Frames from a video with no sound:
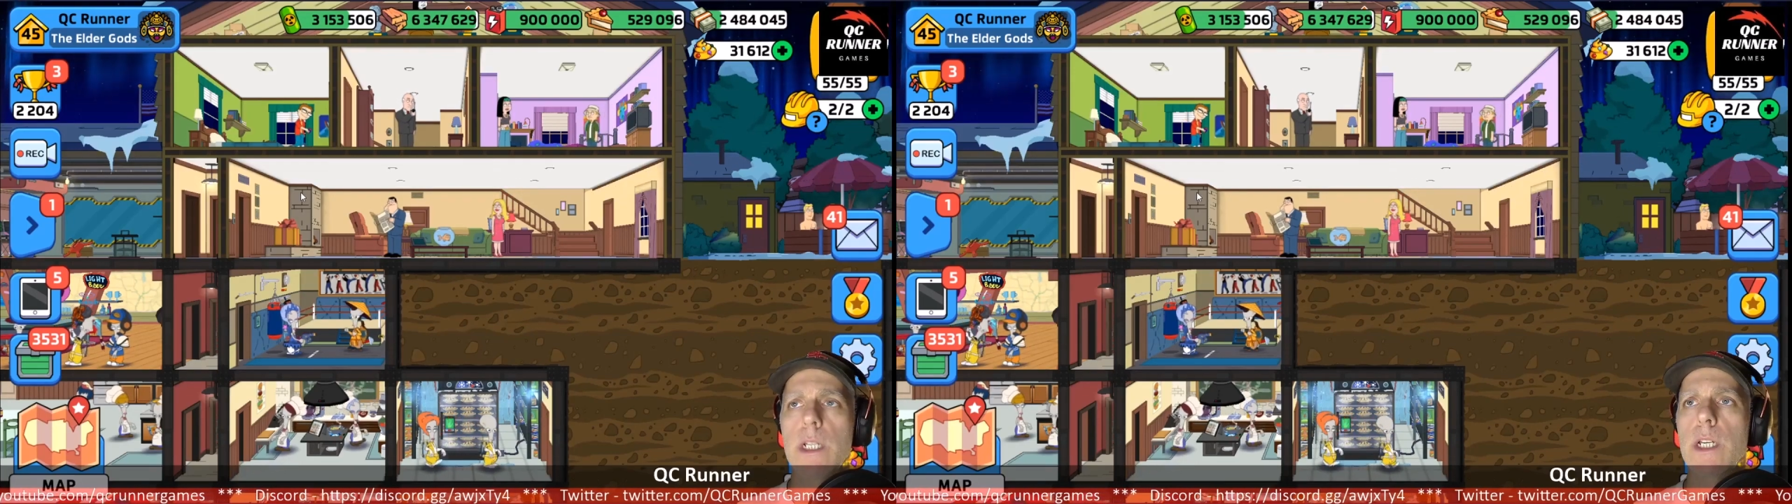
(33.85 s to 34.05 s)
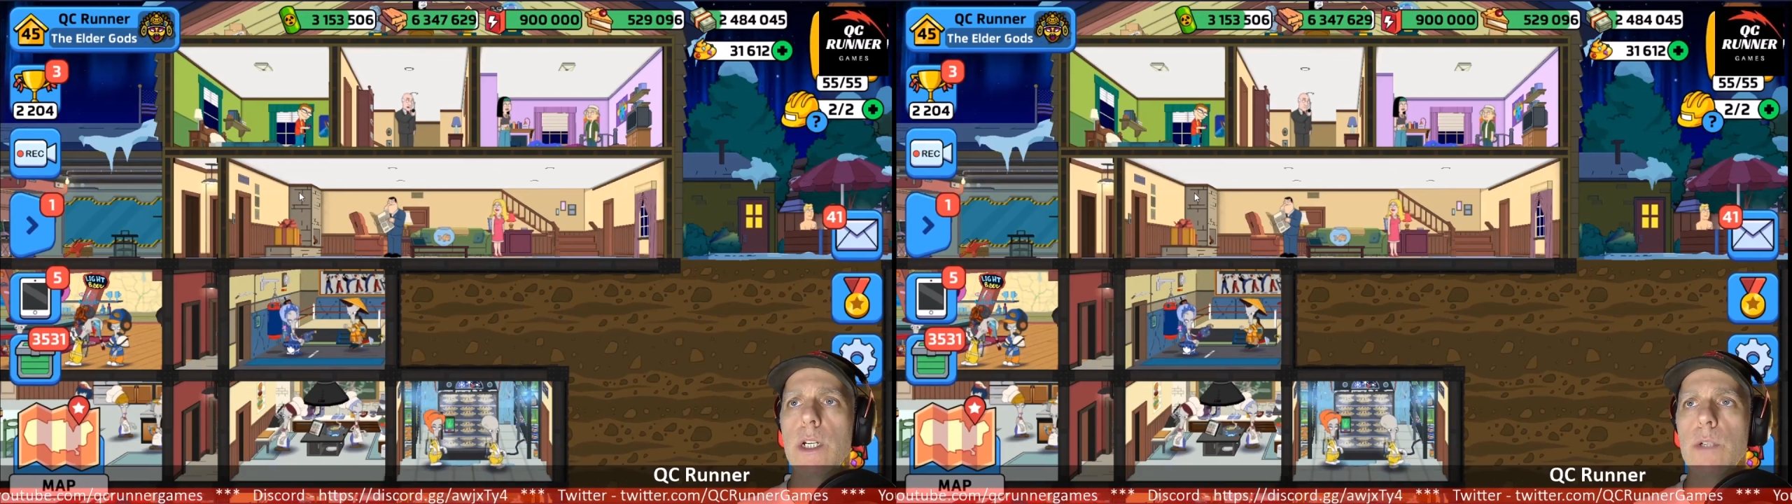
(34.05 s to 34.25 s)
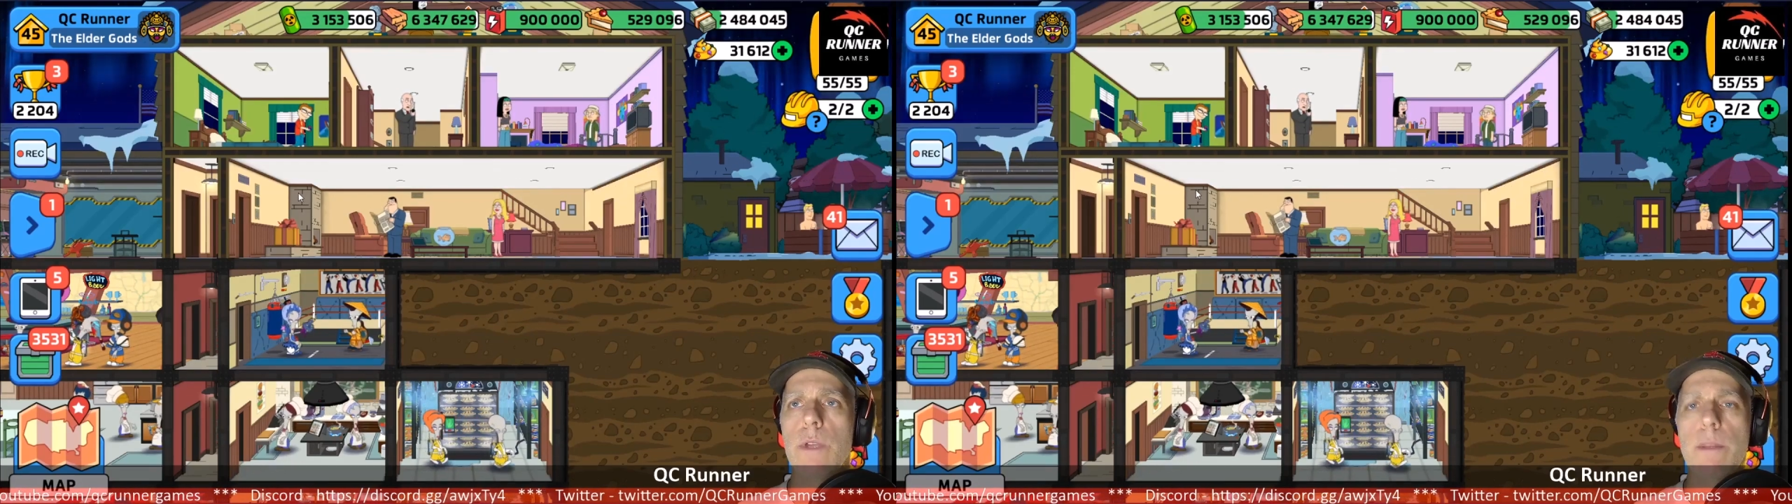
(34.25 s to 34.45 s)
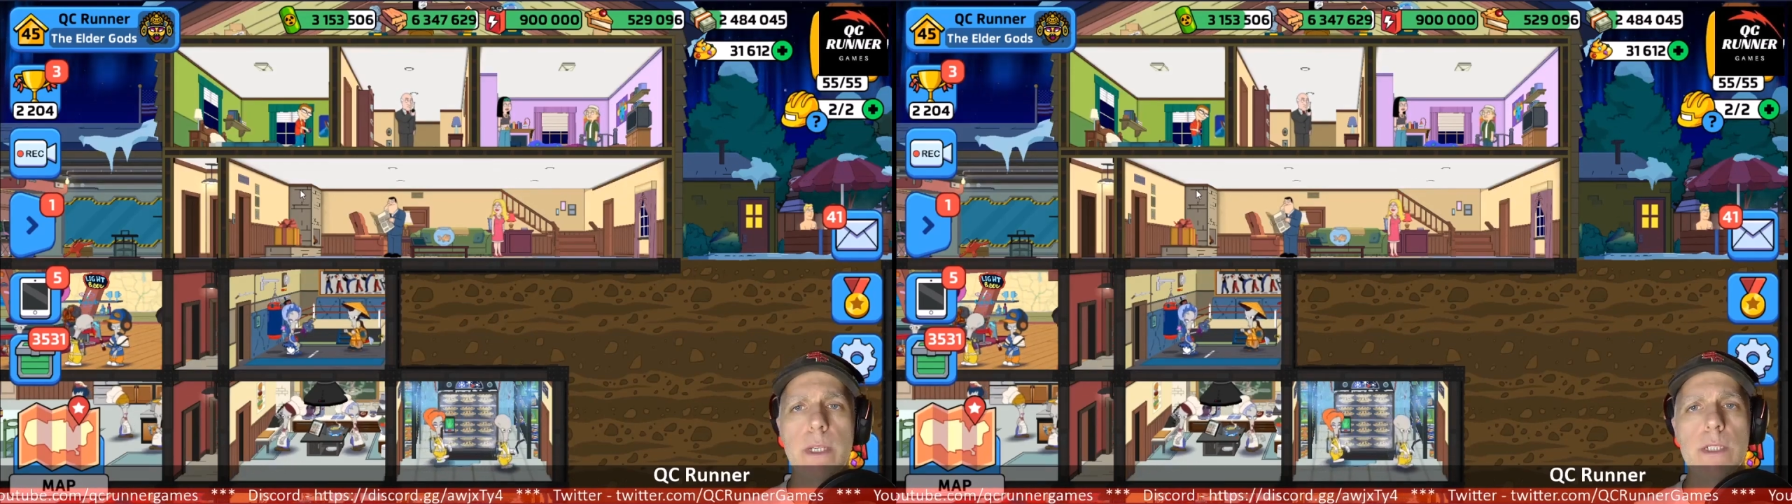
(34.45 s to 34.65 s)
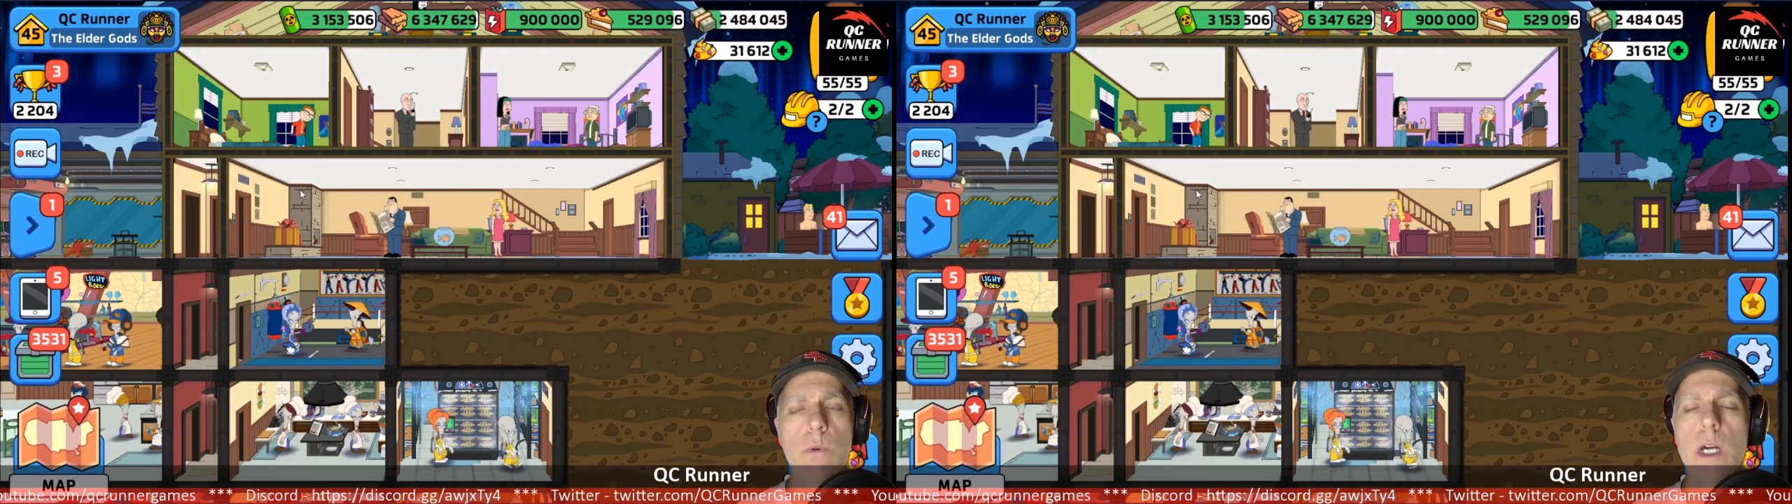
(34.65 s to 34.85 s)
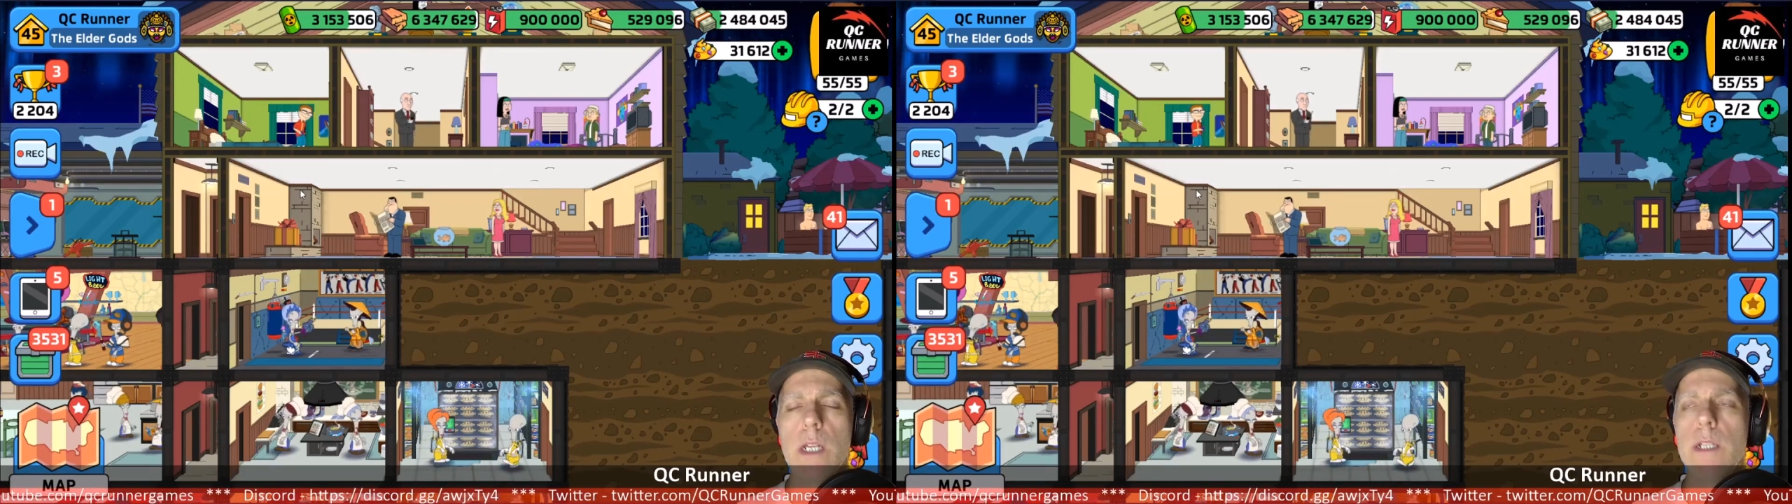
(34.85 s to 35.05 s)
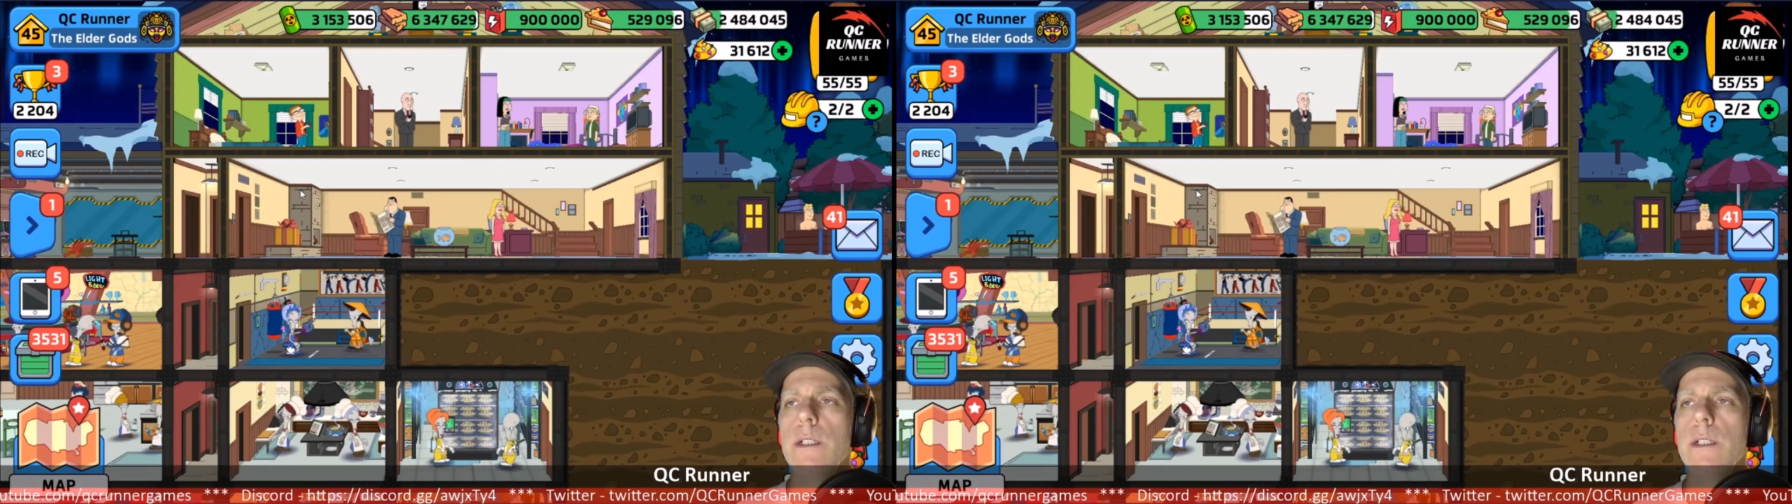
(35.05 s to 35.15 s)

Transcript: to go with my squad.